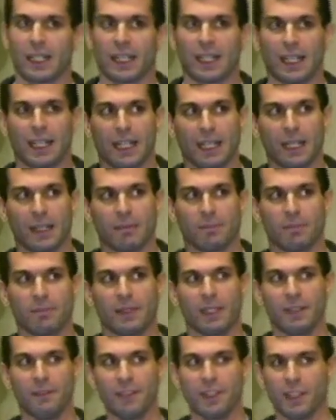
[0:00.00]

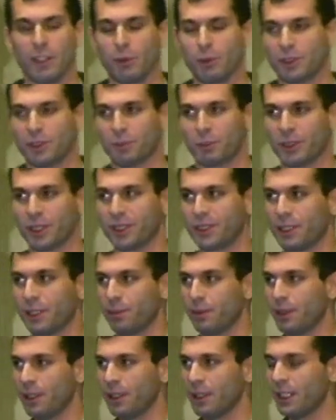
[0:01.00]
Even though it's pretty
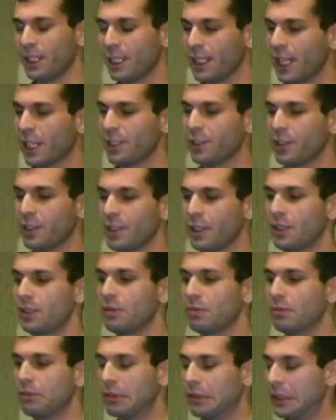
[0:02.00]
simple, it
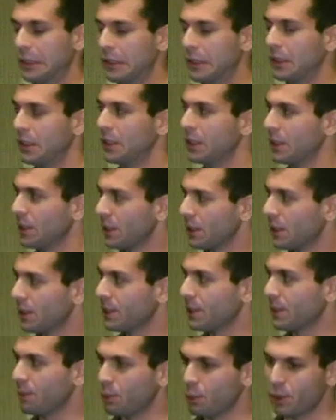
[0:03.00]
actually
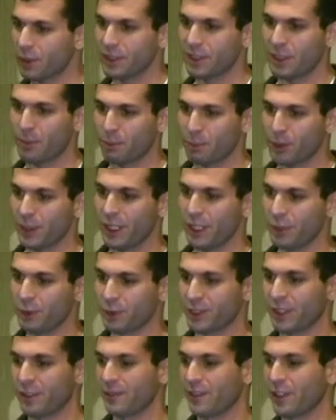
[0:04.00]
supports some pretty
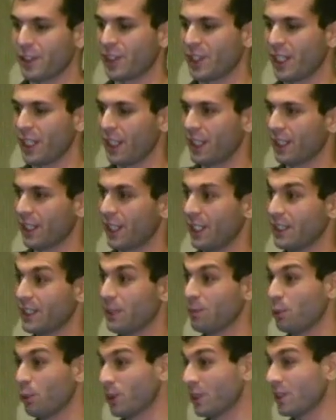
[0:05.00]
interesting functionality. It
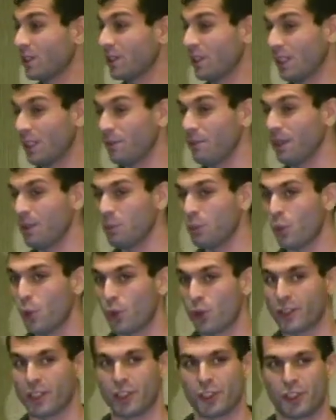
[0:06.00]
supports a bit
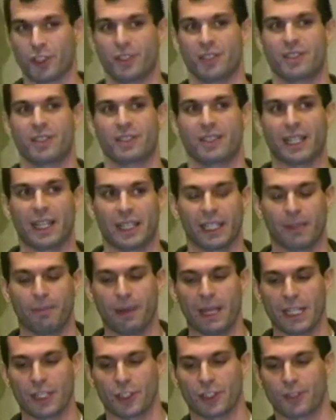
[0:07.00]
more than just static
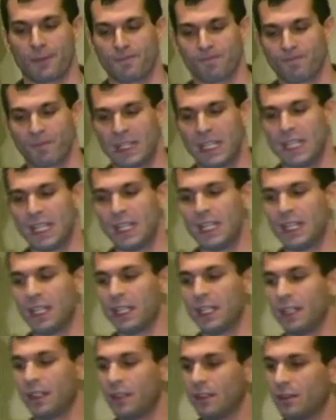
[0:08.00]
pages.
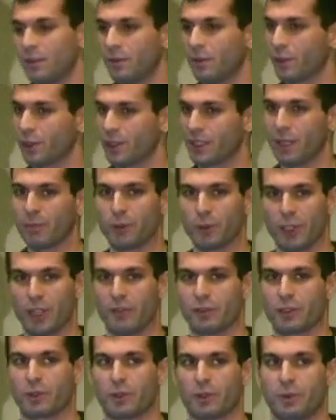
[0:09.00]
For example,
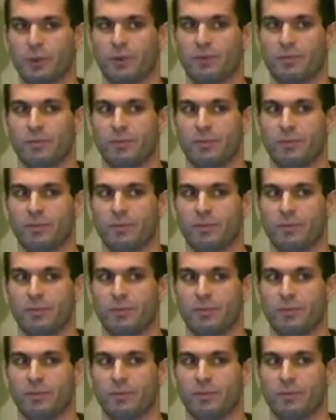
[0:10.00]
JavaScript.